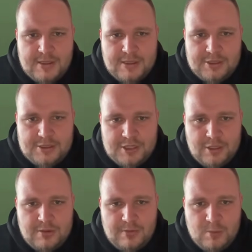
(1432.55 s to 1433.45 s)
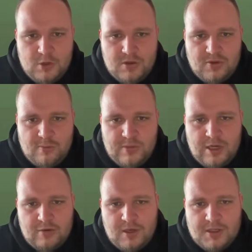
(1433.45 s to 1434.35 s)
just show that we want
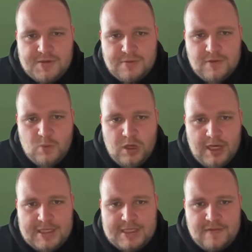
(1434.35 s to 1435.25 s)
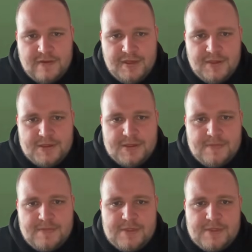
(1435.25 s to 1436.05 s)
the runs through the widest defenders.